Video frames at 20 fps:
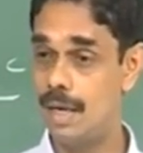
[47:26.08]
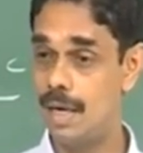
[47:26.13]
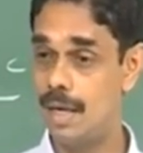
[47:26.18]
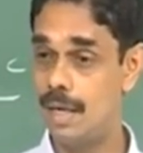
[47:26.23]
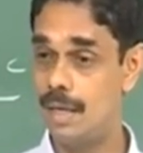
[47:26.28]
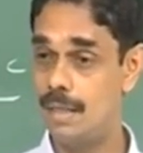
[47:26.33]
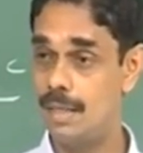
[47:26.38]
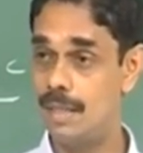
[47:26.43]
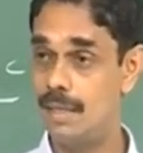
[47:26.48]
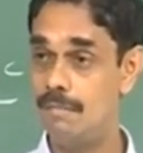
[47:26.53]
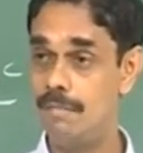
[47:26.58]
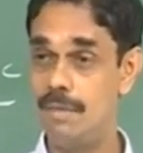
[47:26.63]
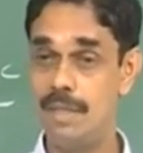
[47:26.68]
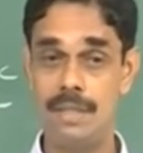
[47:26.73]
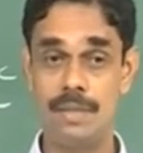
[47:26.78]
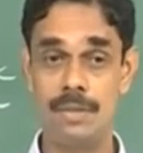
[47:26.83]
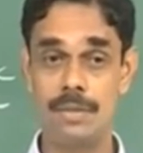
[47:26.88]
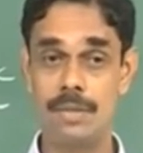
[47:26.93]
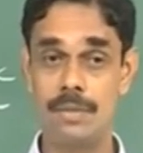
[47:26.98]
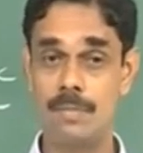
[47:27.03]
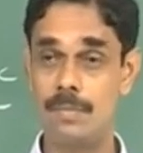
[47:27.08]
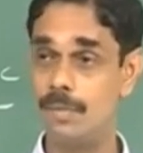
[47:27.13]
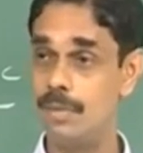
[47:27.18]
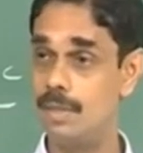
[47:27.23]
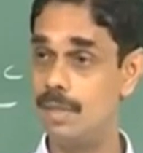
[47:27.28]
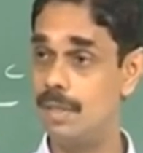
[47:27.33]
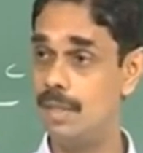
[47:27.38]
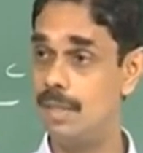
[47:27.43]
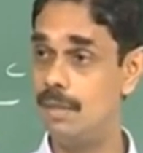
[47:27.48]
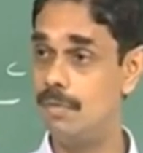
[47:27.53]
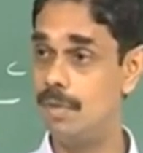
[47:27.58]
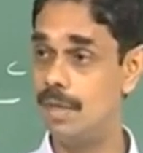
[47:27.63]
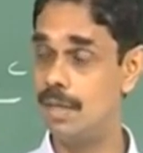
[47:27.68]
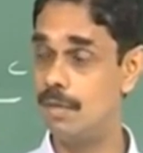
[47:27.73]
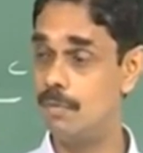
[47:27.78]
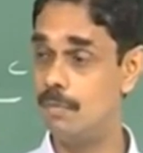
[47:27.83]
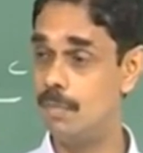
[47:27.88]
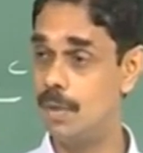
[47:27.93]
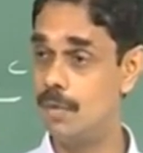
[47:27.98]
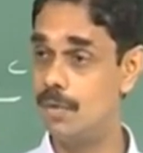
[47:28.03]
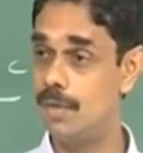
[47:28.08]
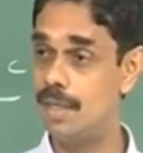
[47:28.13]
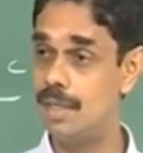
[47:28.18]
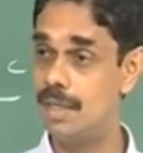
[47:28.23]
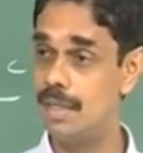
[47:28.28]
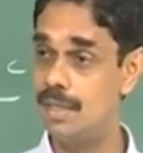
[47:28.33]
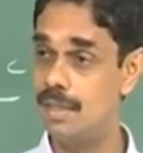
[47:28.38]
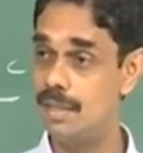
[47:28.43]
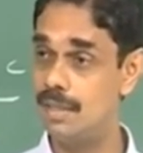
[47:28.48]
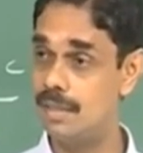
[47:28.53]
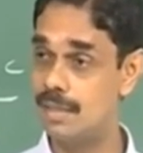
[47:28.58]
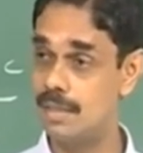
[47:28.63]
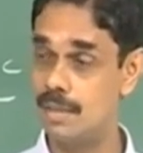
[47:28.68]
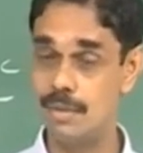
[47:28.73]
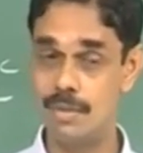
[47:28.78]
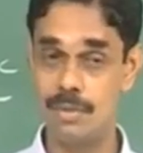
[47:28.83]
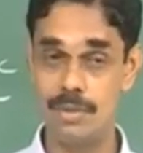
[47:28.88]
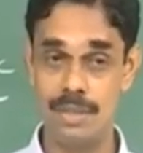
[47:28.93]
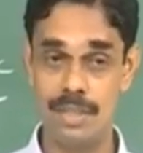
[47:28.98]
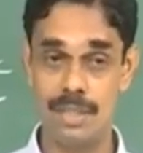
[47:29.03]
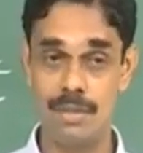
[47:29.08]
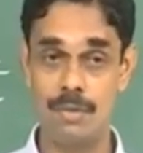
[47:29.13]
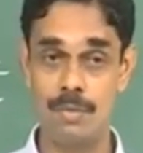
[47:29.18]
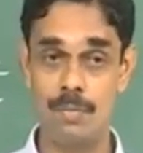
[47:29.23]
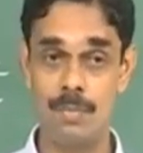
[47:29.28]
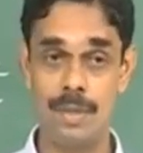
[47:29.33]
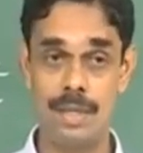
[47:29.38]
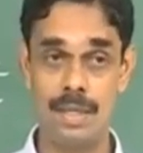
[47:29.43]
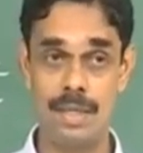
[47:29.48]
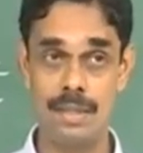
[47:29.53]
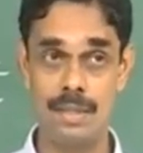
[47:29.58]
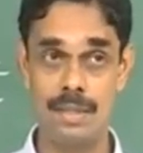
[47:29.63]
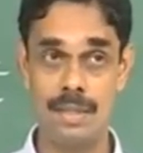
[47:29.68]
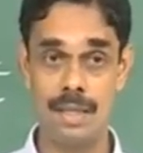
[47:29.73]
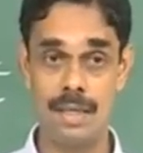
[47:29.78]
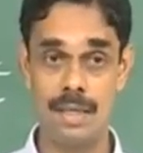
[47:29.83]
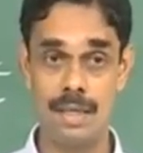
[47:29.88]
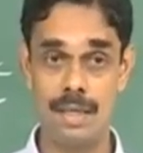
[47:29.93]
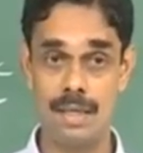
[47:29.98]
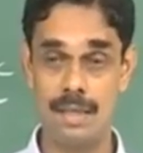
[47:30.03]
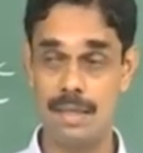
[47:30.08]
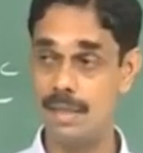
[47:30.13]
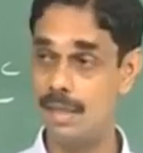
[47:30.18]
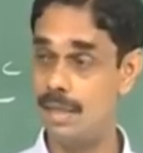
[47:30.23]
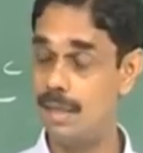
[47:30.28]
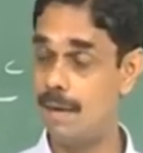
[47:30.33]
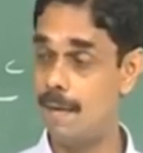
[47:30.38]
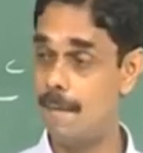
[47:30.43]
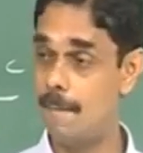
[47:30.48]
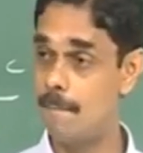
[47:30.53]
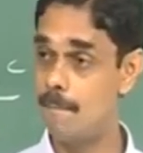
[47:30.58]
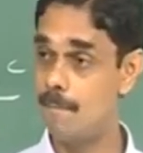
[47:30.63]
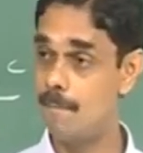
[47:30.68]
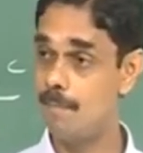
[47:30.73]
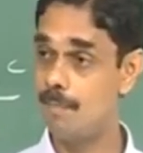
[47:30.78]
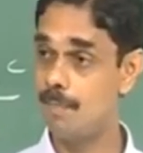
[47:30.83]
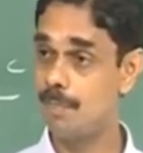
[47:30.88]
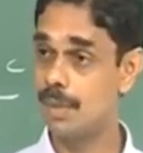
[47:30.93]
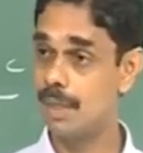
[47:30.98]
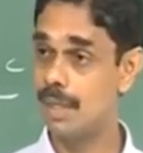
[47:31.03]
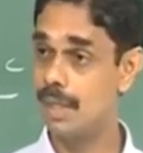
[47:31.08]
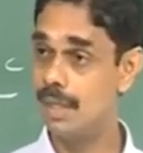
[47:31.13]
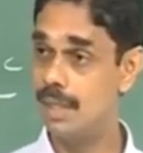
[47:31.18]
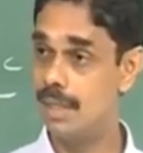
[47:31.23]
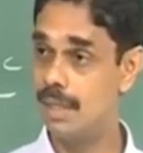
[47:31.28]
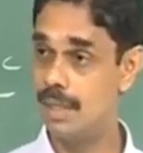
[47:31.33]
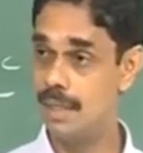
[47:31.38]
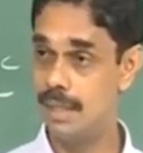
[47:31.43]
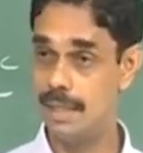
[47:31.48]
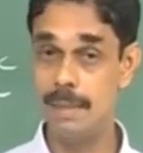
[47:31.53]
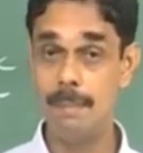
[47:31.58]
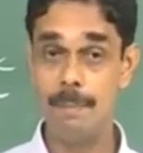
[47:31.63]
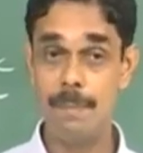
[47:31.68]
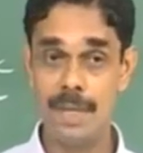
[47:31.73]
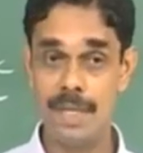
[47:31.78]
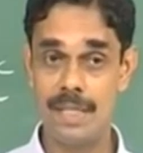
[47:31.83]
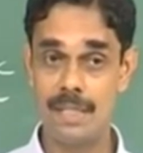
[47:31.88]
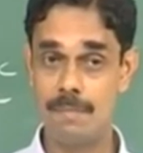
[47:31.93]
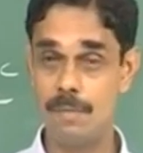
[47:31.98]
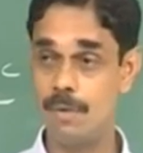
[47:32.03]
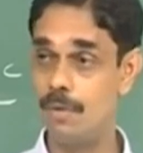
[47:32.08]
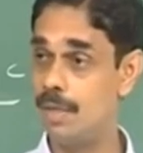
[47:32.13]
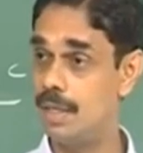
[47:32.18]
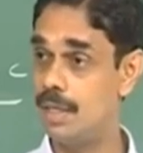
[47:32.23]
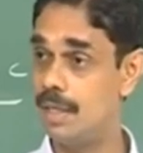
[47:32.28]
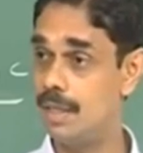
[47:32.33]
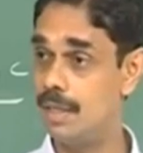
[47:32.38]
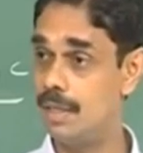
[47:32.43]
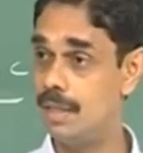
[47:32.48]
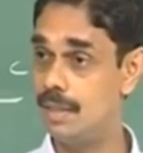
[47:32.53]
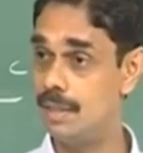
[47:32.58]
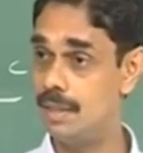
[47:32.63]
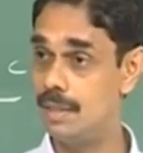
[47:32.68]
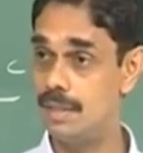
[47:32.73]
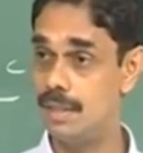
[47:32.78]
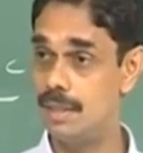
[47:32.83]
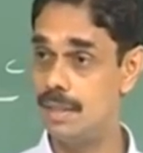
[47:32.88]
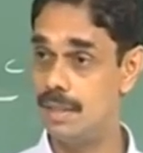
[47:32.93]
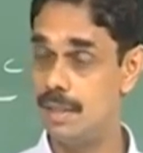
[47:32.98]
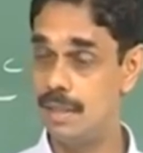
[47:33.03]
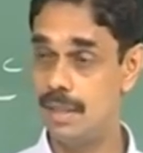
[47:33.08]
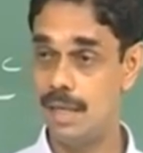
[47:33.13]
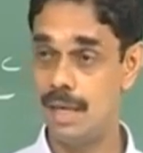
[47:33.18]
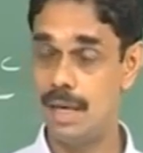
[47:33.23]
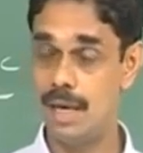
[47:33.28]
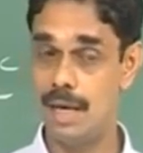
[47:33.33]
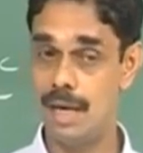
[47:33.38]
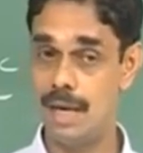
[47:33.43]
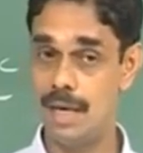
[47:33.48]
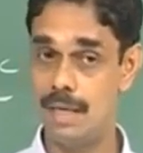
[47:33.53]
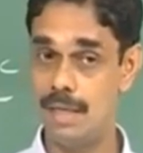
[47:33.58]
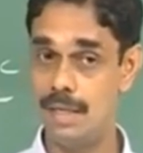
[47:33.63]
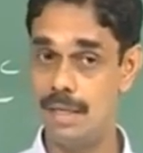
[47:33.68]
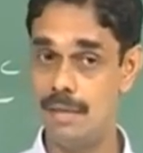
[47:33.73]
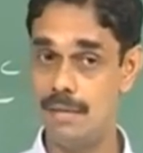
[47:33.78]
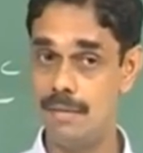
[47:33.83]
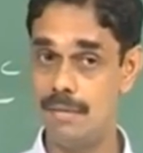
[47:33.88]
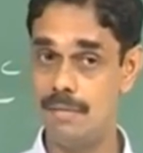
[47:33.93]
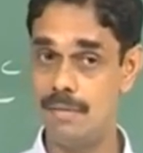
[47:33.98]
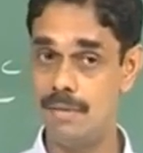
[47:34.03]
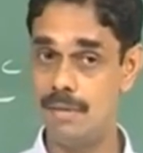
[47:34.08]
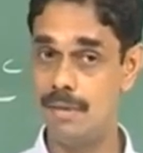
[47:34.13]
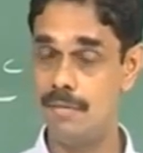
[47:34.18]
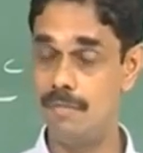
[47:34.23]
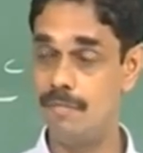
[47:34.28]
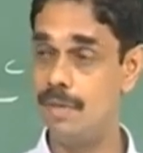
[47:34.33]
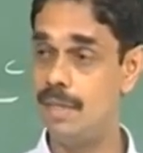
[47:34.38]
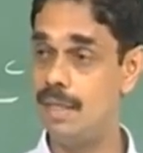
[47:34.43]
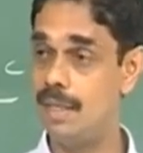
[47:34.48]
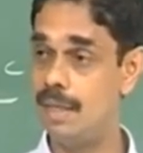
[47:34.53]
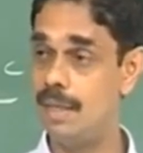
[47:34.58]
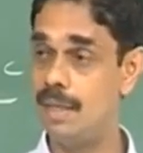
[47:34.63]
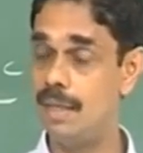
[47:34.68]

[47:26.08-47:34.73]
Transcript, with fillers: and then we talked about different kind of boundary conditions closed and open ends and then uh, impedance boundary conditions and then we